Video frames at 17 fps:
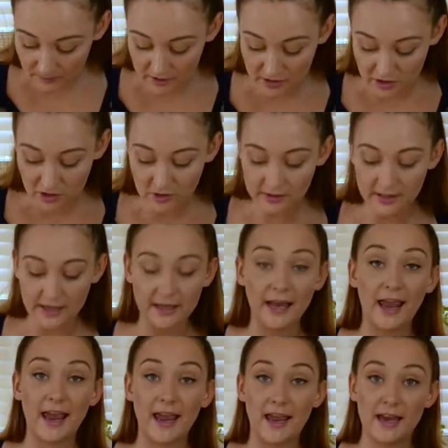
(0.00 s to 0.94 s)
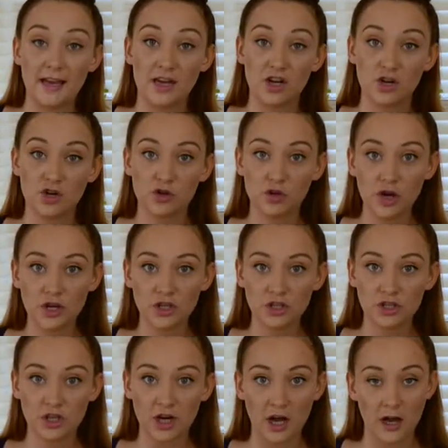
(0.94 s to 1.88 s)
be using a
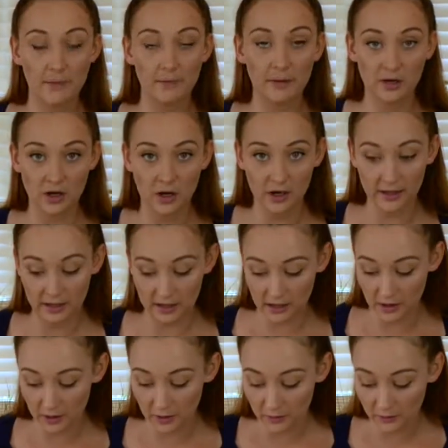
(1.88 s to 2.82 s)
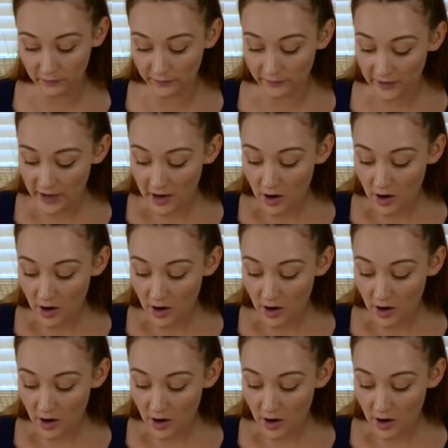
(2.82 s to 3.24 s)
crushed up garlic clove,